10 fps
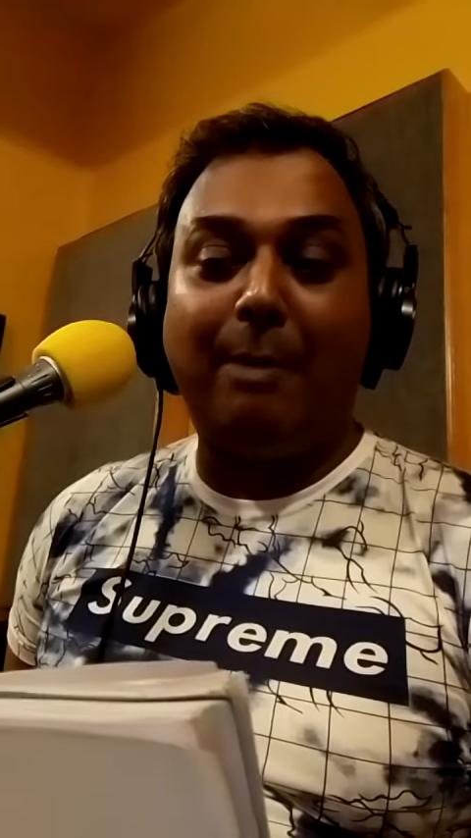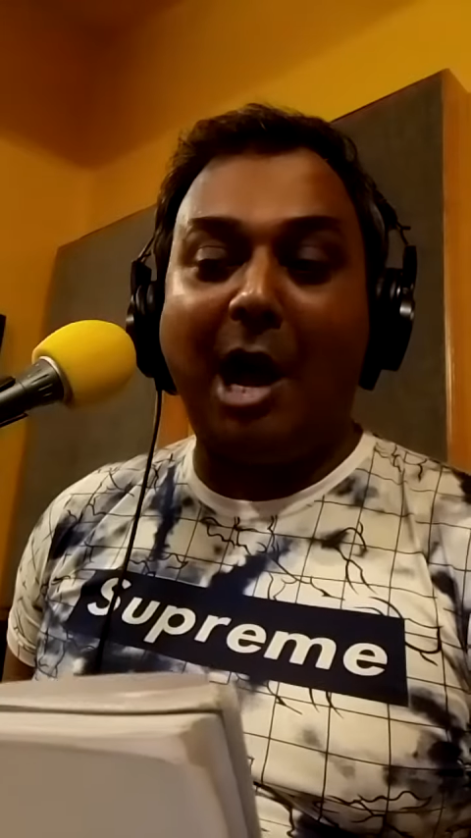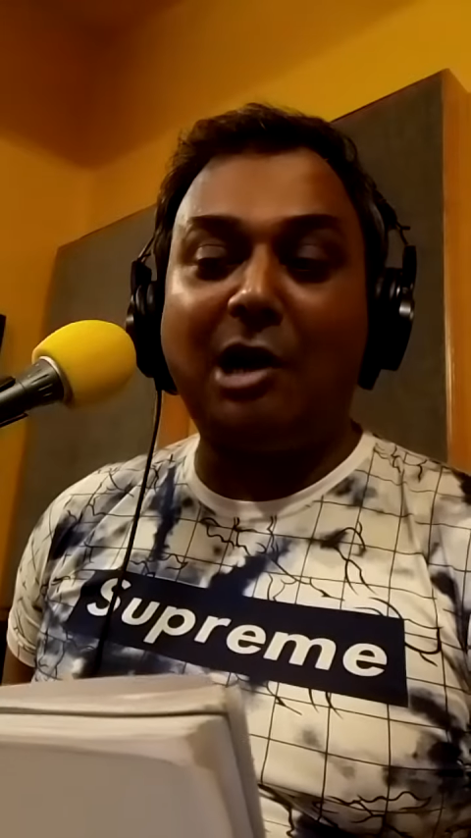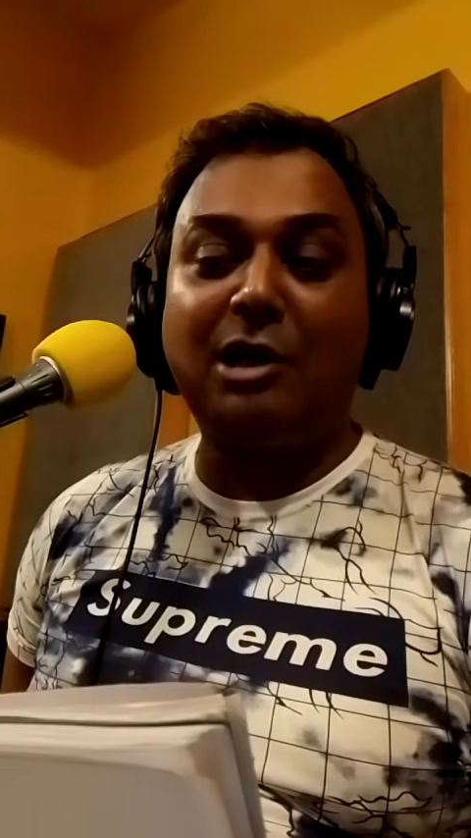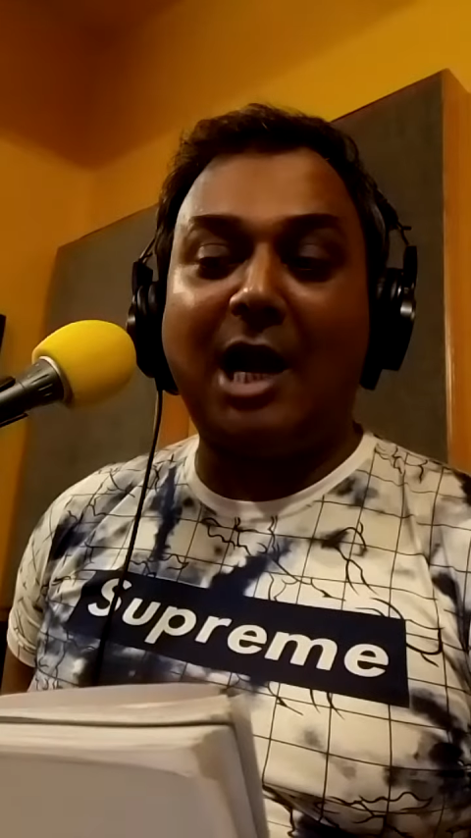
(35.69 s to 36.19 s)

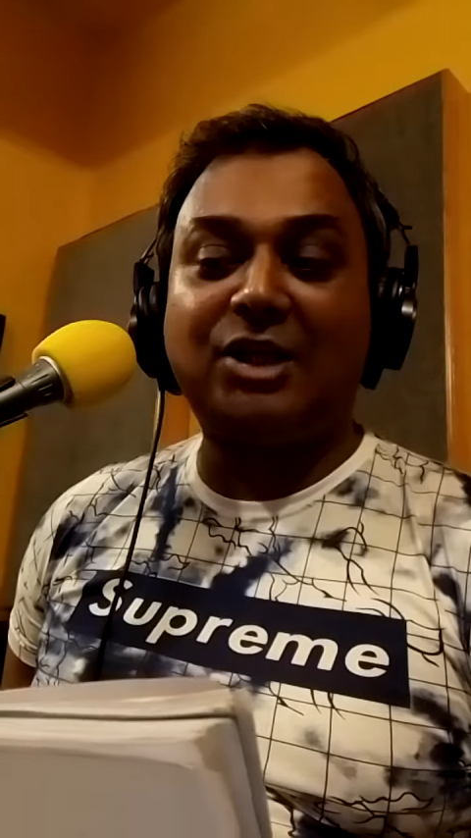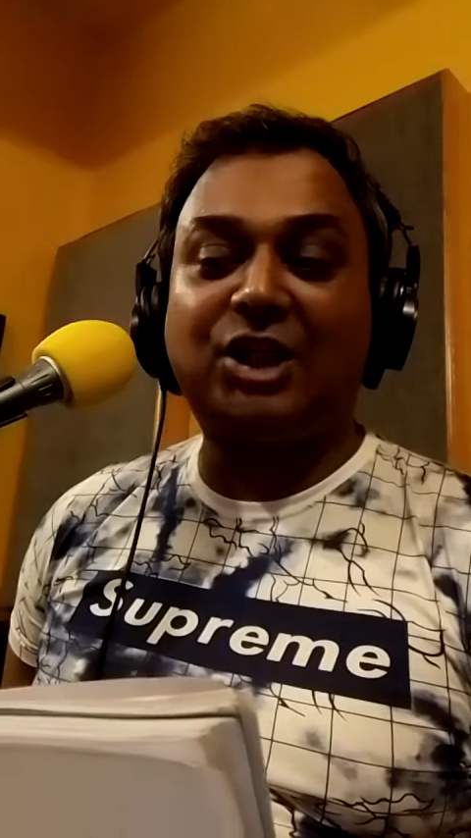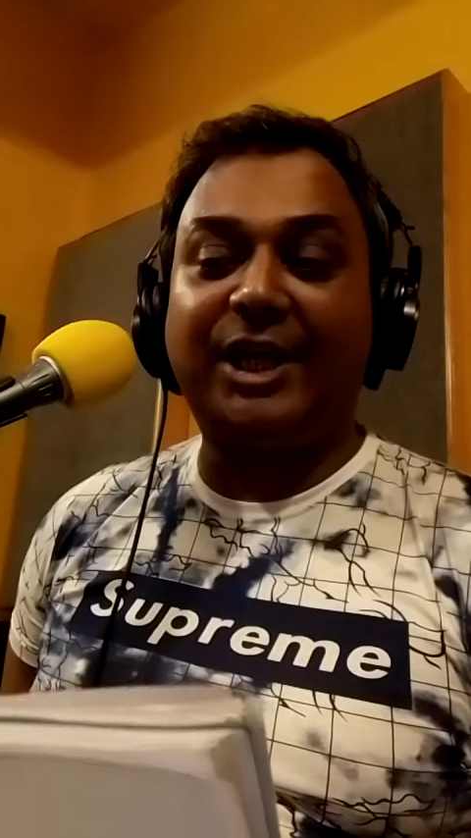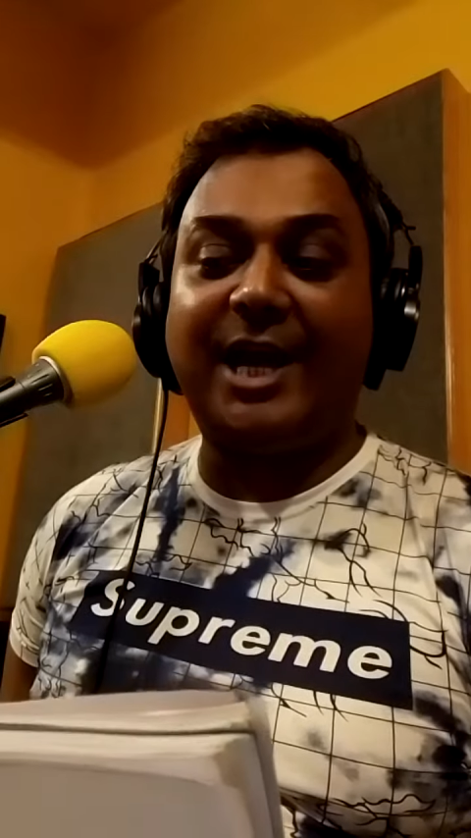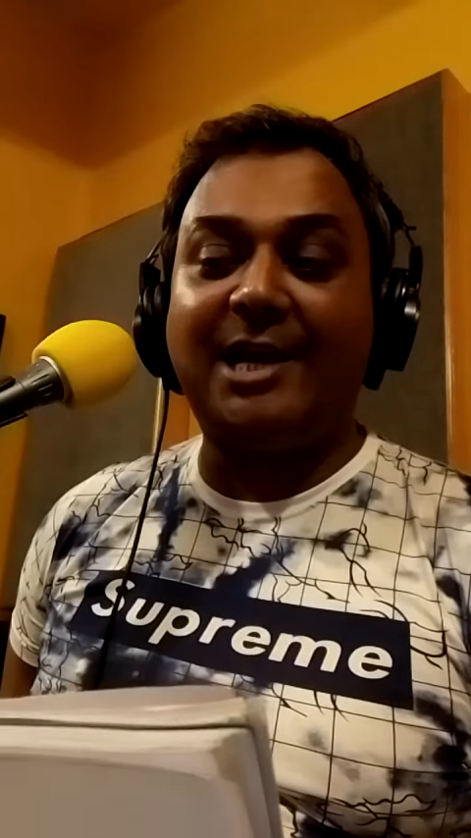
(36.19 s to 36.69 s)
Bangla
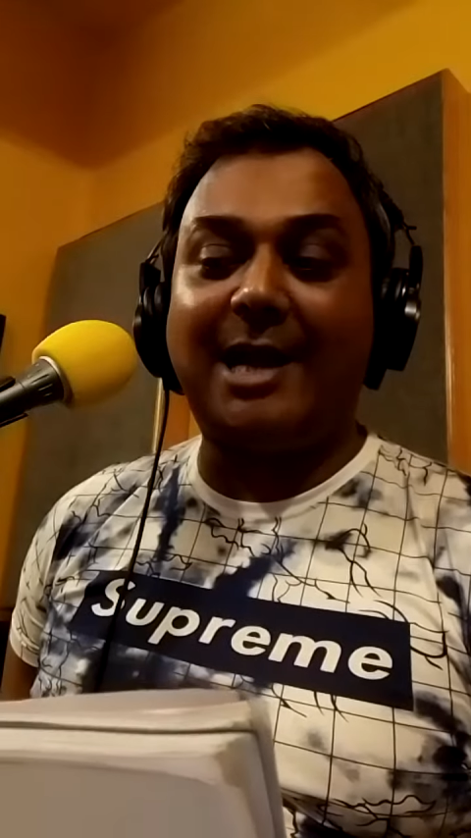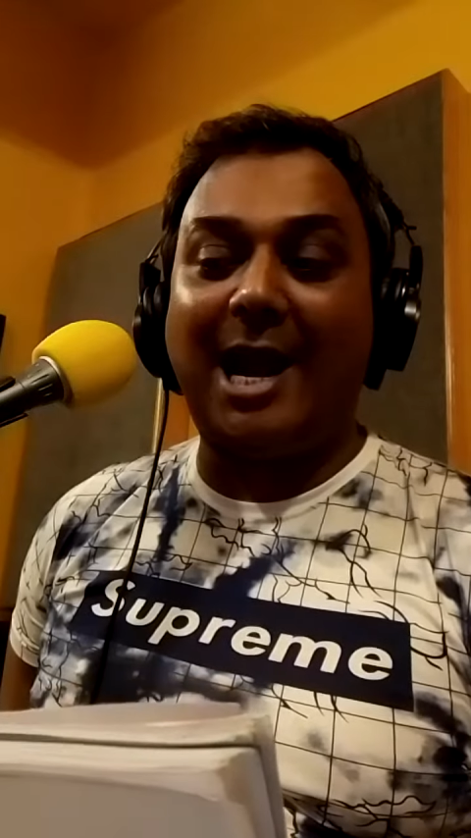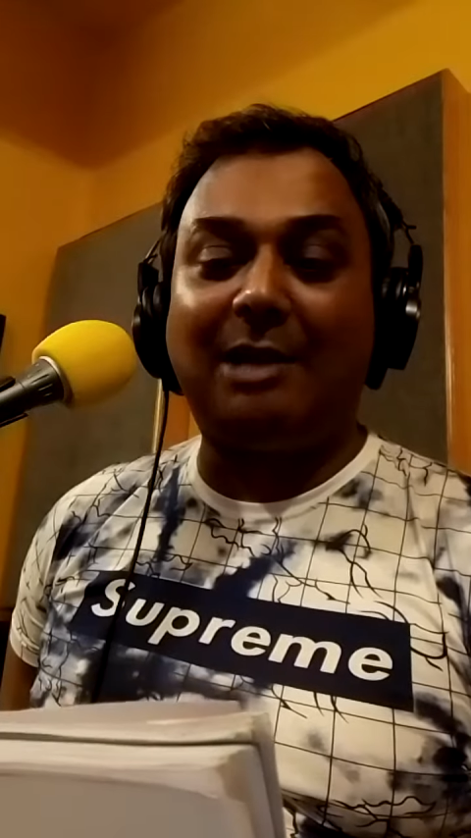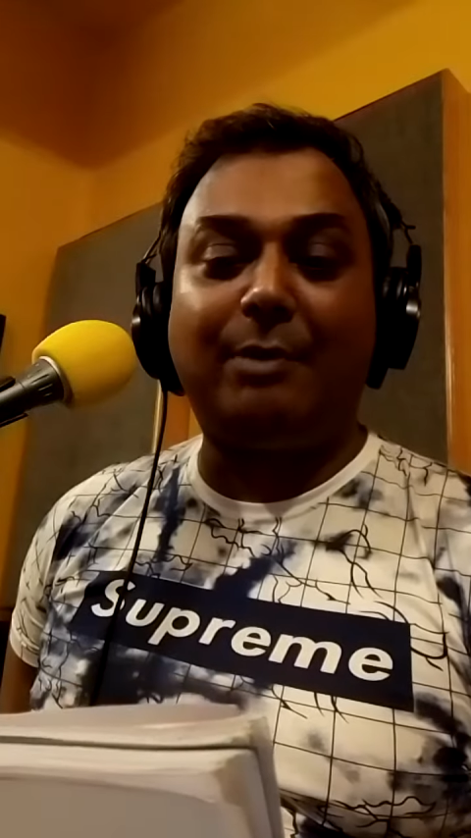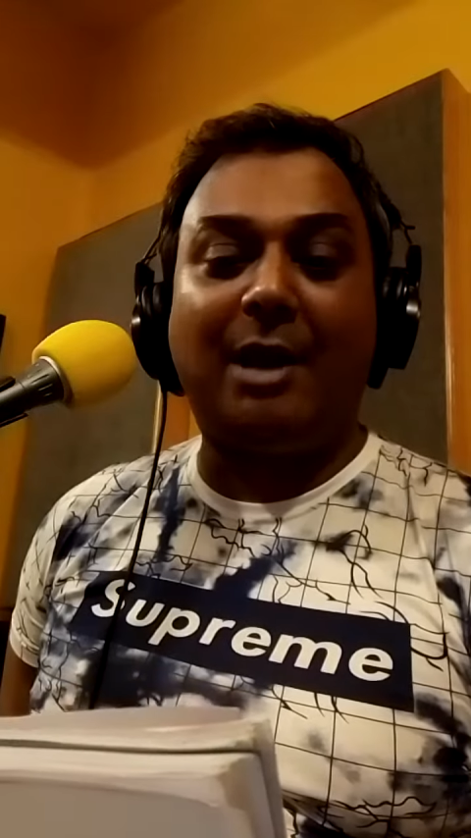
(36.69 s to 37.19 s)
second
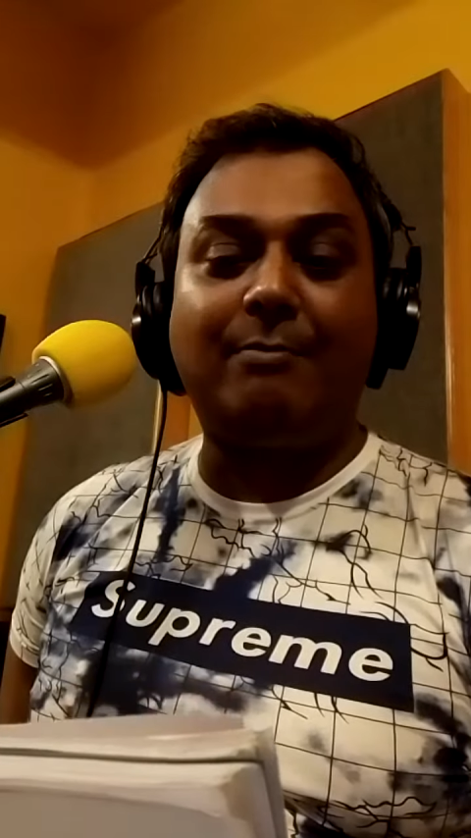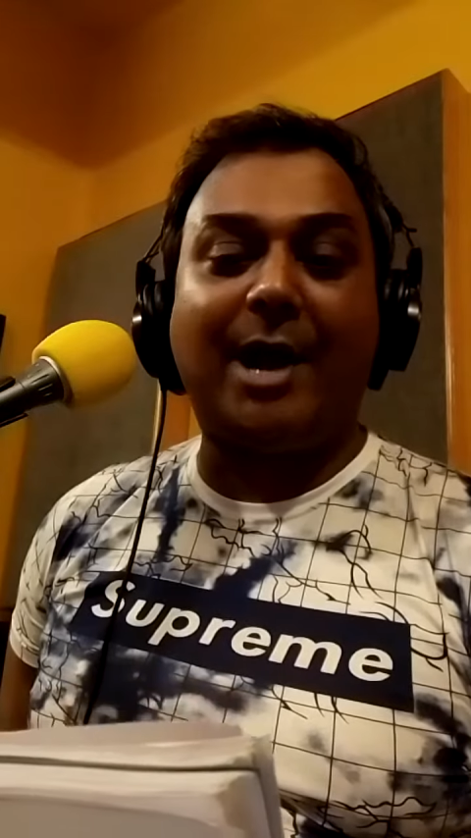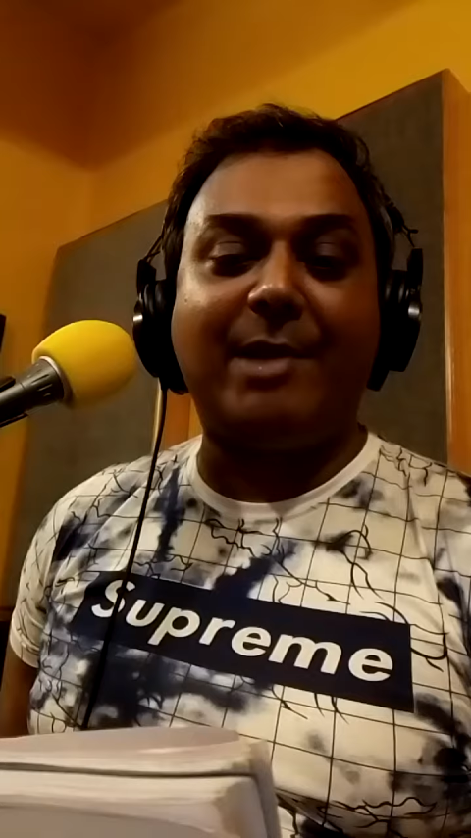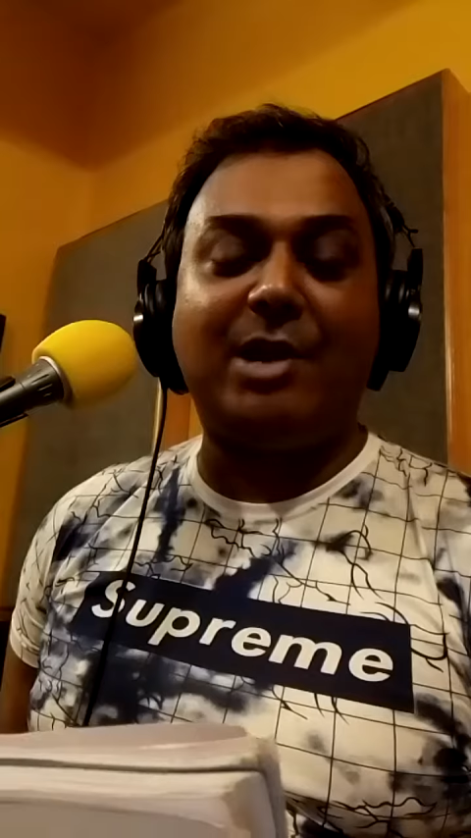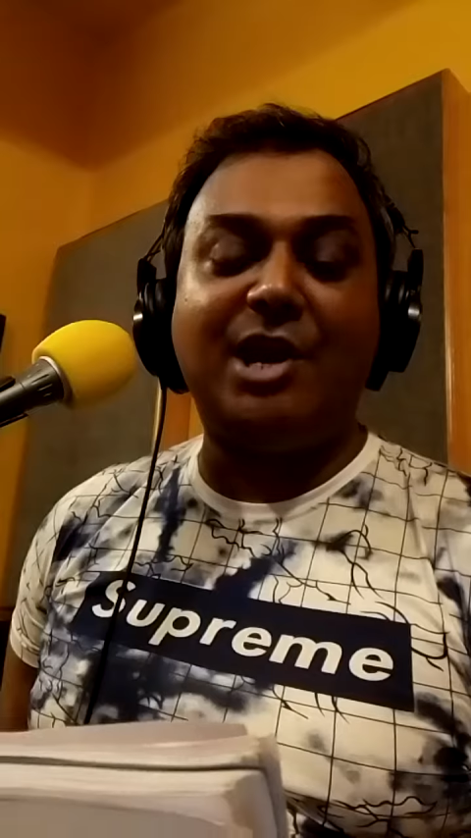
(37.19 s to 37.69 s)
album by